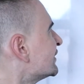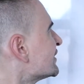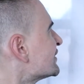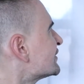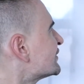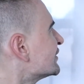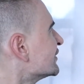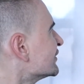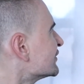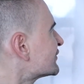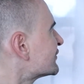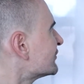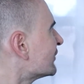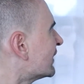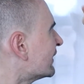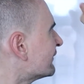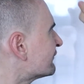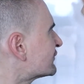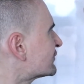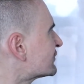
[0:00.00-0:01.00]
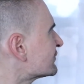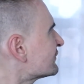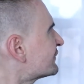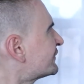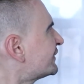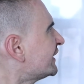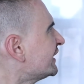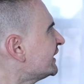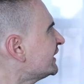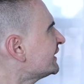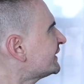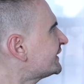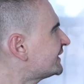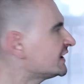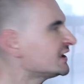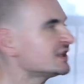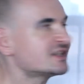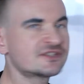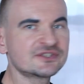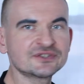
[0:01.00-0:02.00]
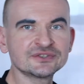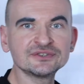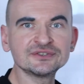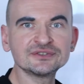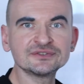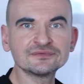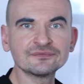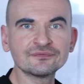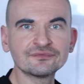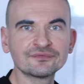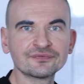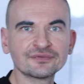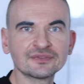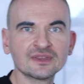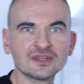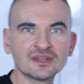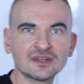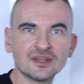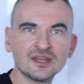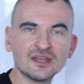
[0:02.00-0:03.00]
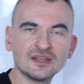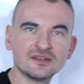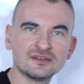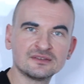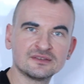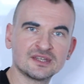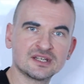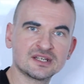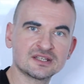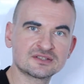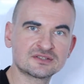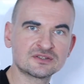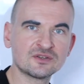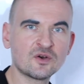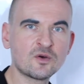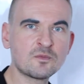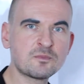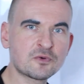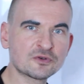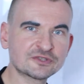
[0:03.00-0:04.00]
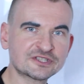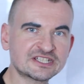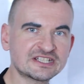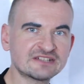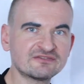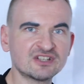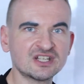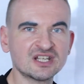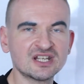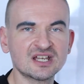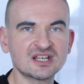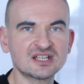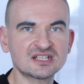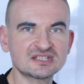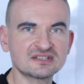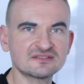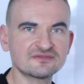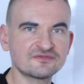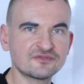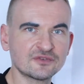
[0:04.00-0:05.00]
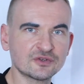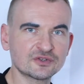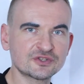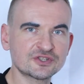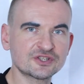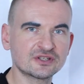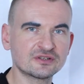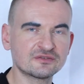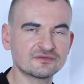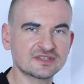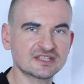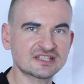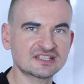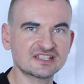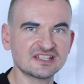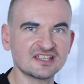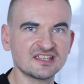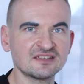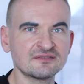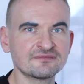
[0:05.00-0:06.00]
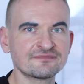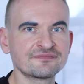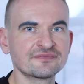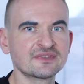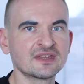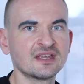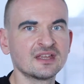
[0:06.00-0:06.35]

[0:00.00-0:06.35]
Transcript: Since you have two, three, three, two, there is no positive and negative version of the same